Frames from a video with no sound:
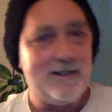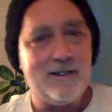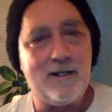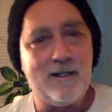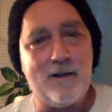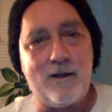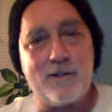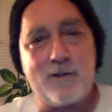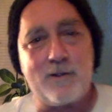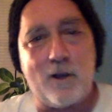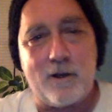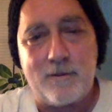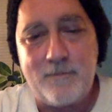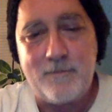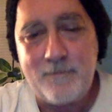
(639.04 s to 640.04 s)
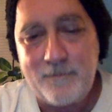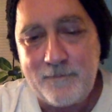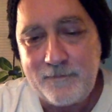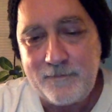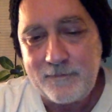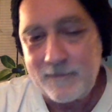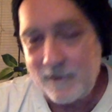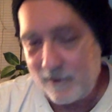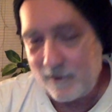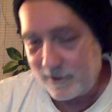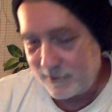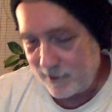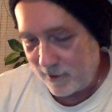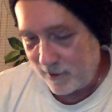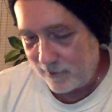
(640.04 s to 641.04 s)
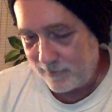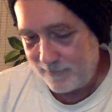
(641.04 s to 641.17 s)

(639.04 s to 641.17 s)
All right, sorry. All right, so